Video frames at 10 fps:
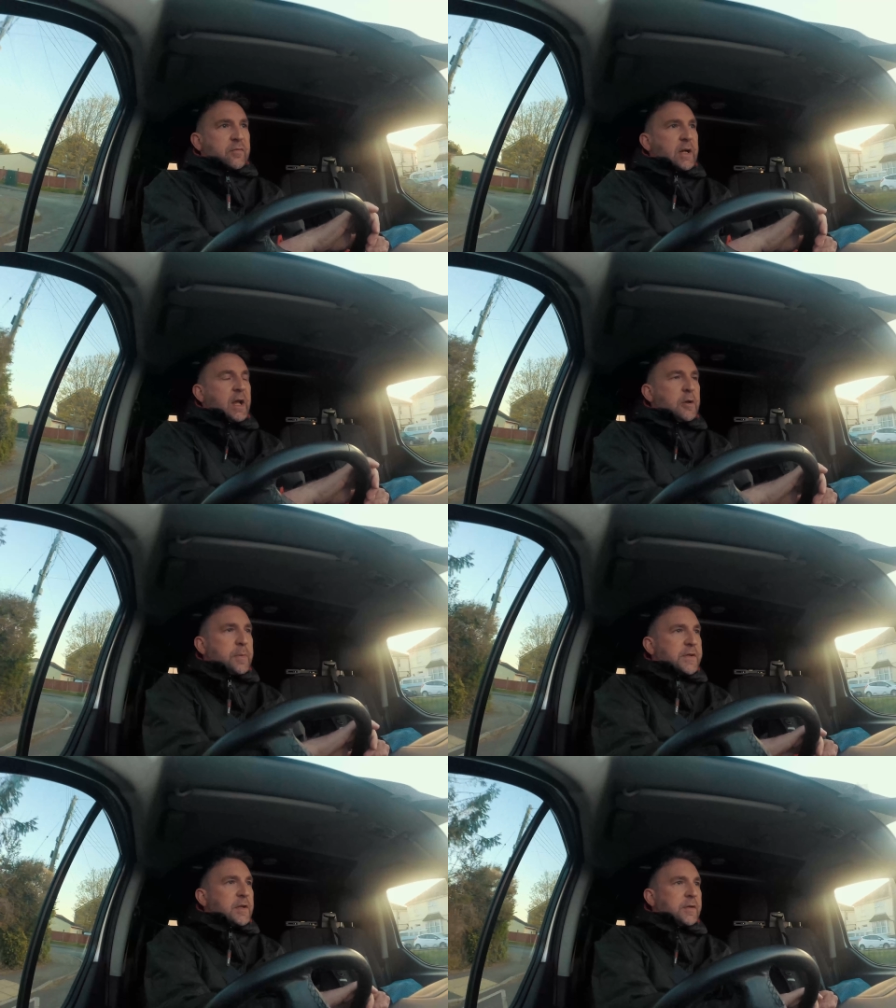I really
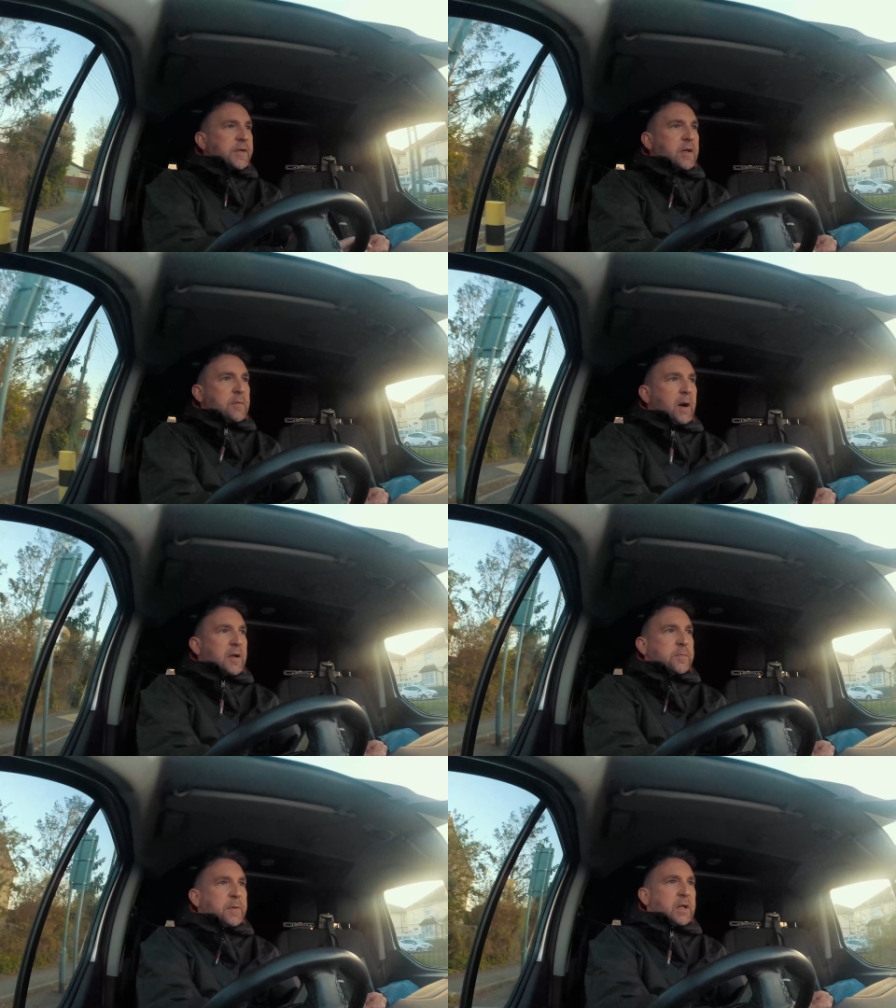hope it's not too
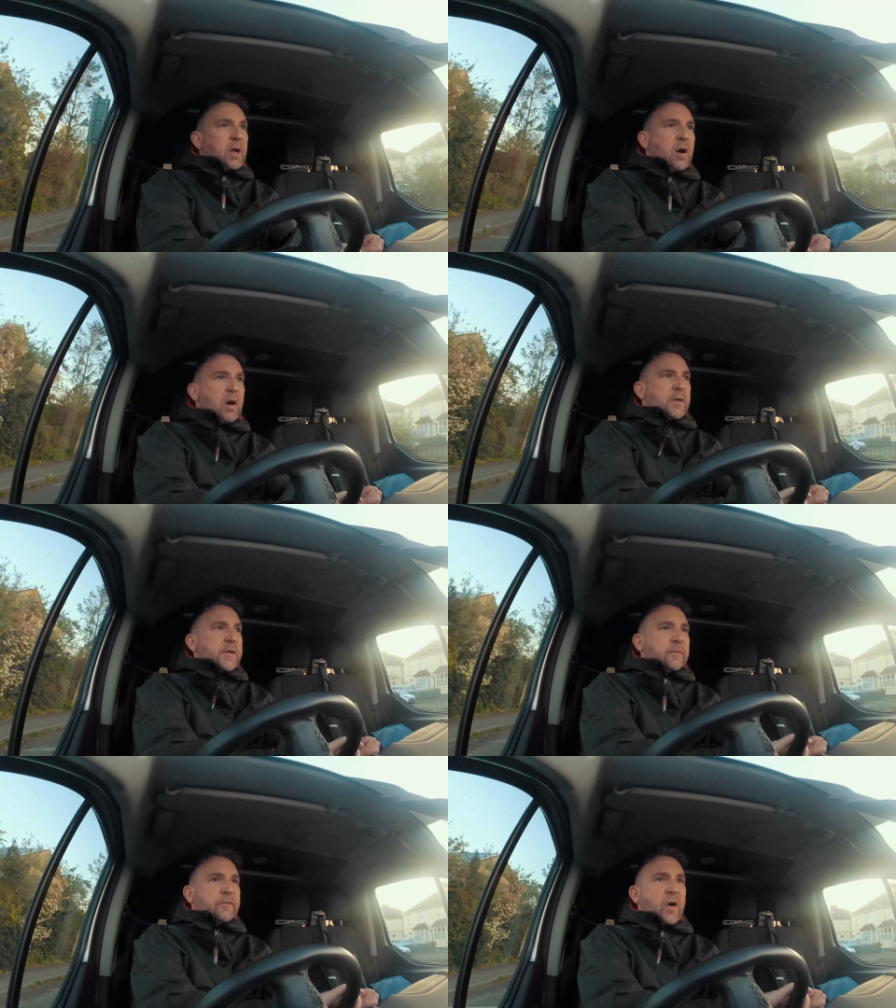much,
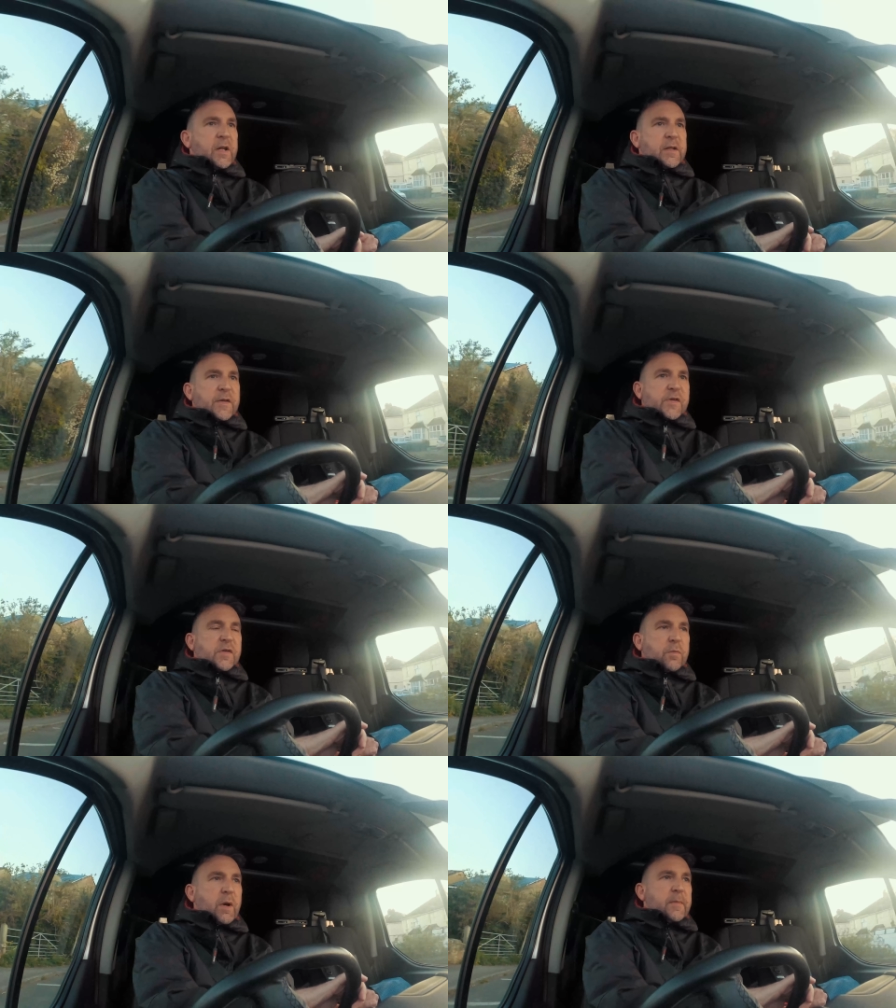because I'm finding the
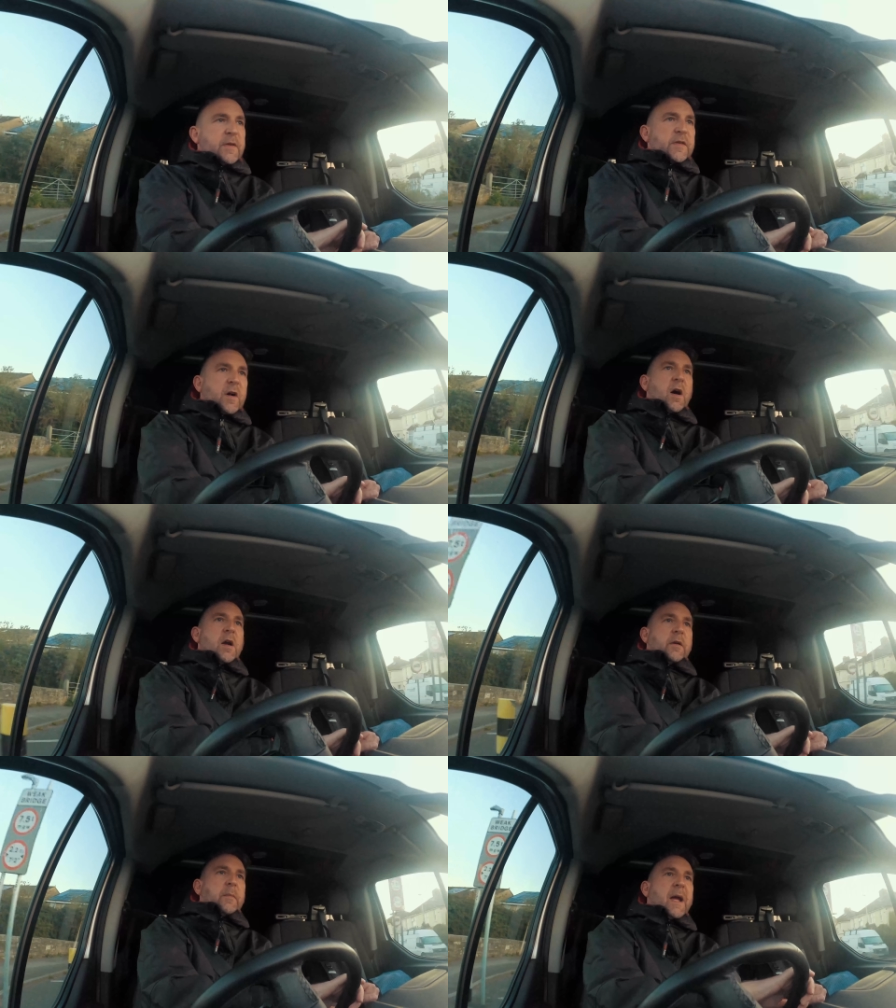swim is
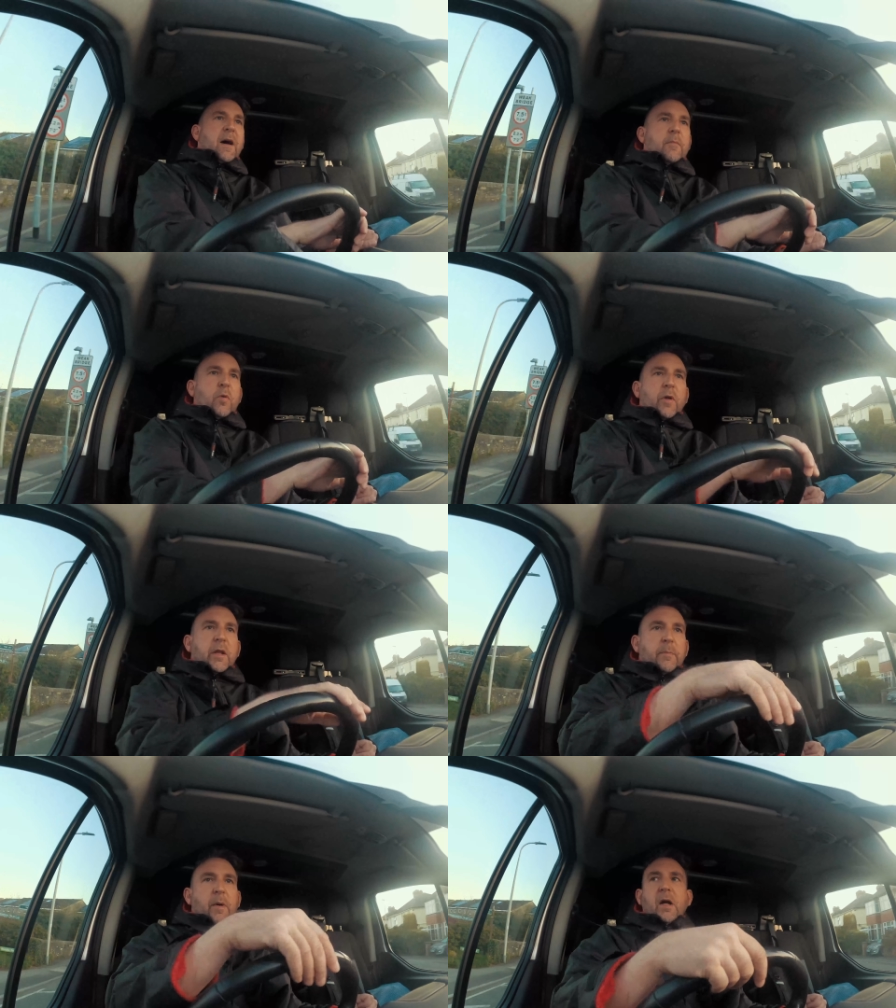tiring me out more
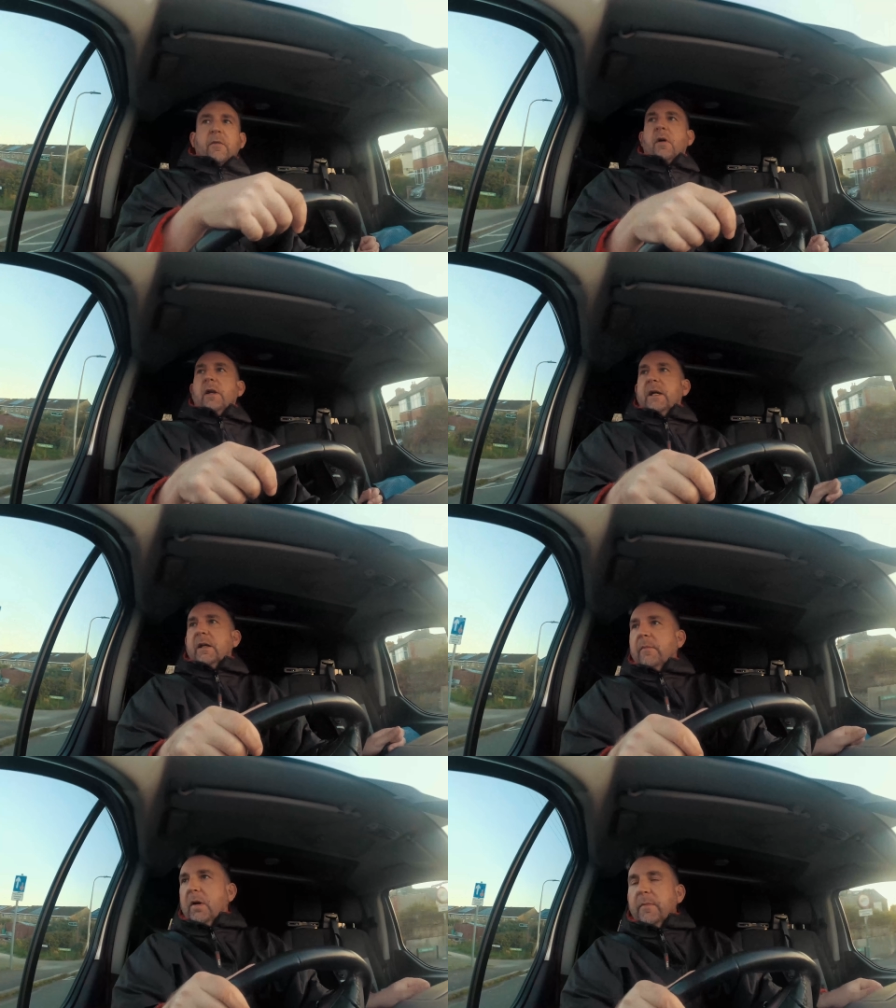than the bike riding
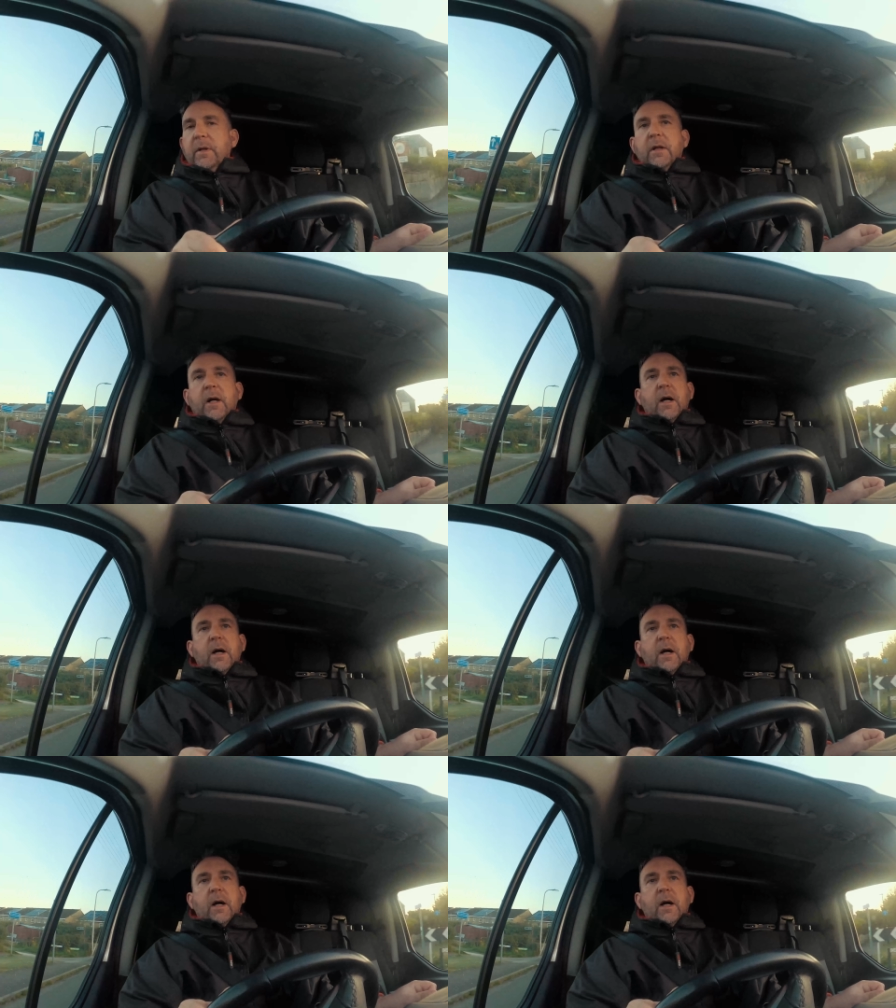at the moment.